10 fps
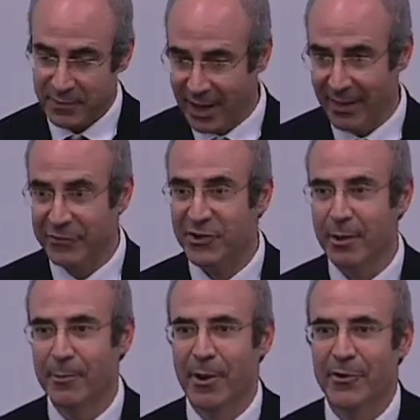I left
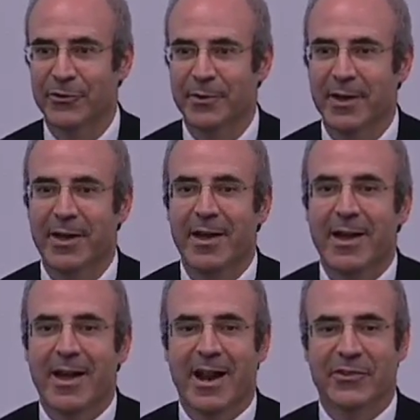Salomon Brothers,
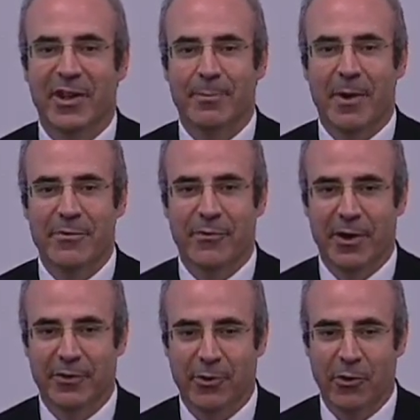and I set up my
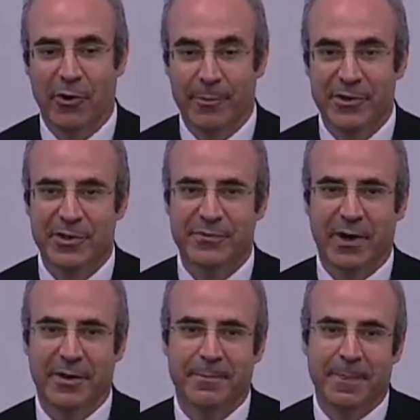fund called the Hermitage
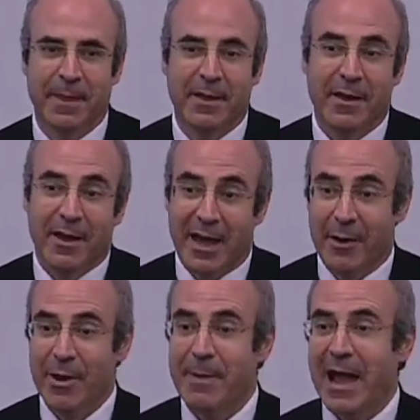Fund. And I
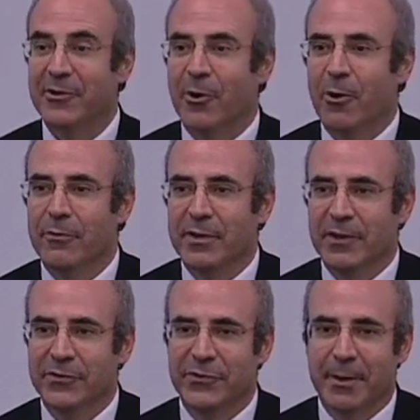went back to all of
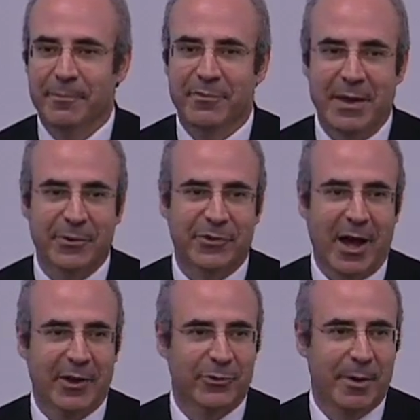these um, famous
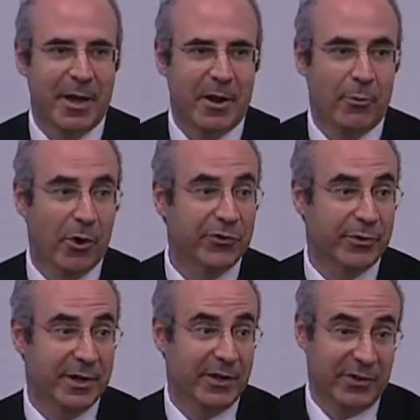guys who I met on Wall
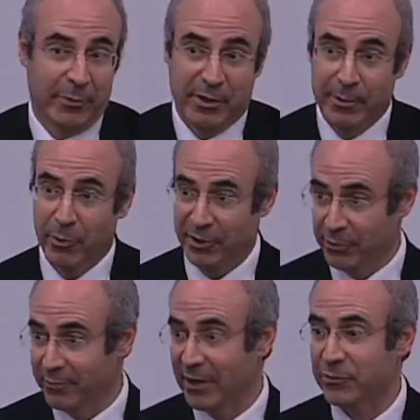Street, and I said, would you be willing
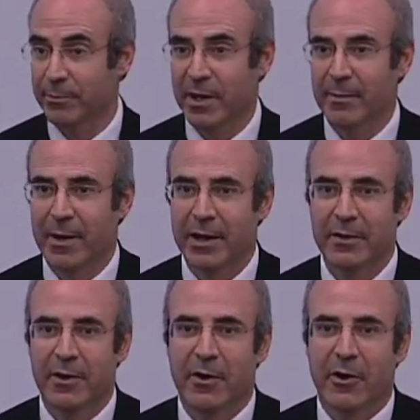to invest with me in my
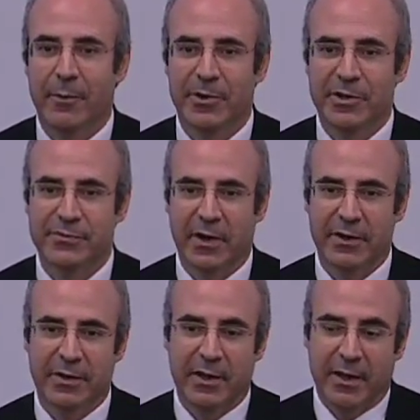Hermitage Fund?